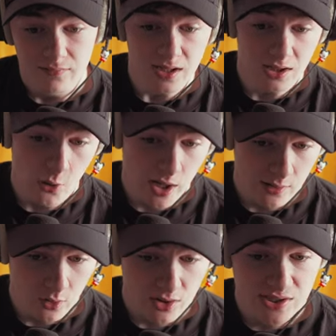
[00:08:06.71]
and I go
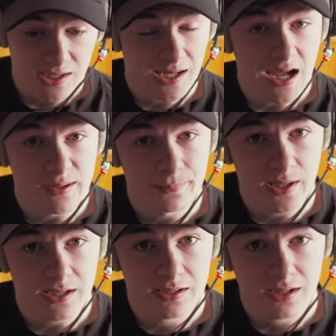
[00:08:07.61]
inwards and I add a
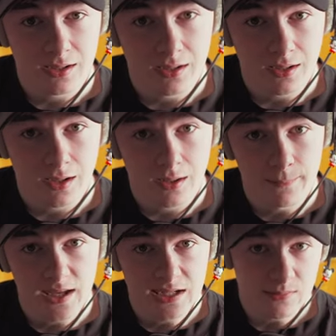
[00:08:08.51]
big,
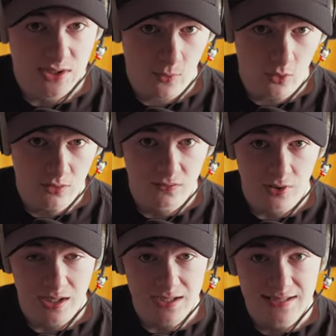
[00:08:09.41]
medium, small
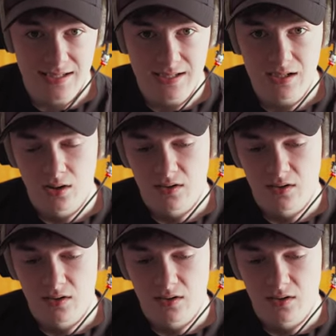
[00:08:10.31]
variety